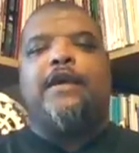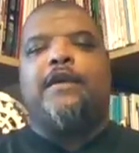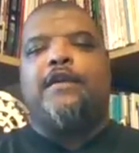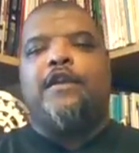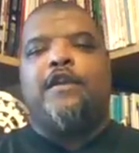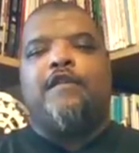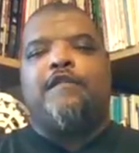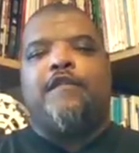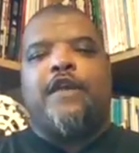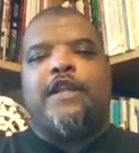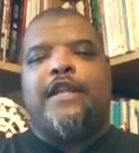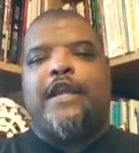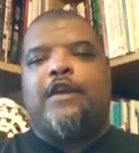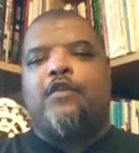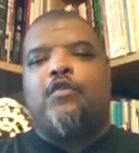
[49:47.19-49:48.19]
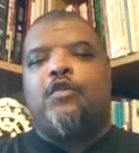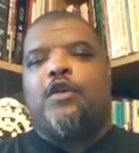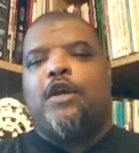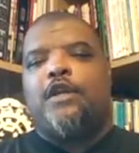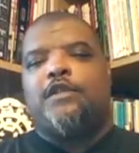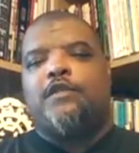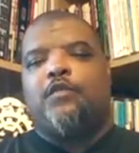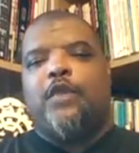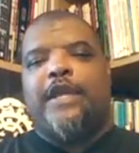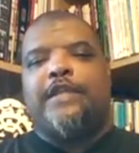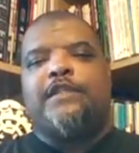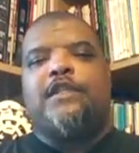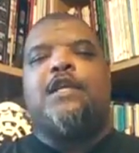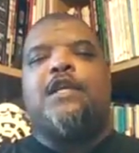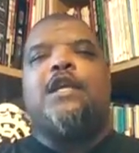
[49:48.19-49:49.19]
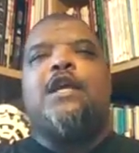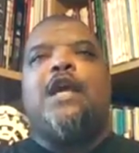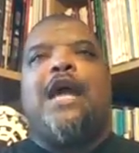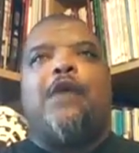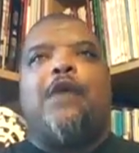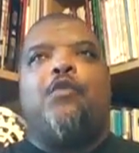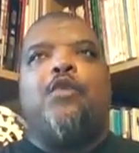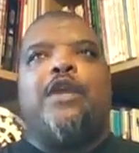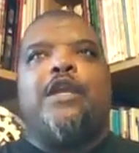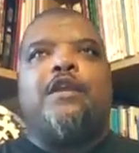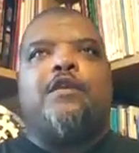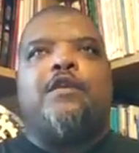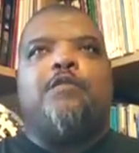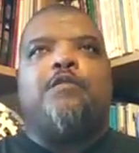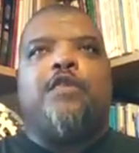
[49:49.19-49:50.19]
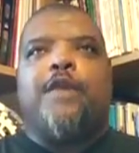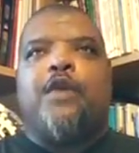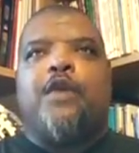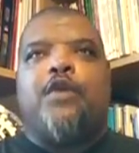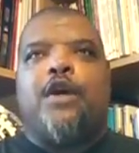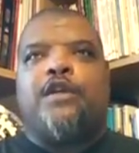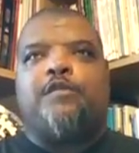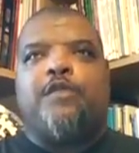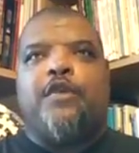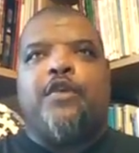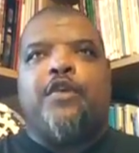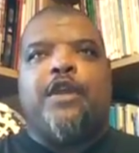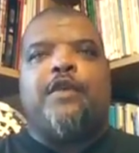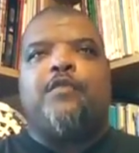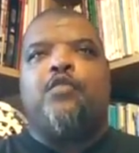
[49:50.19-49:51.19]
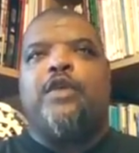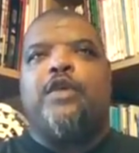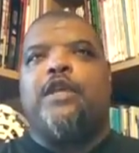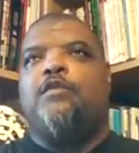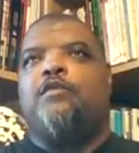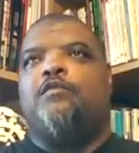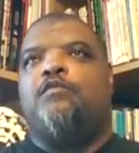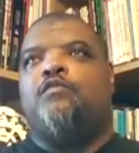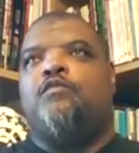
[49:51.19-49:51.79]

You can find out all kinds of ways how we promote our spirit. We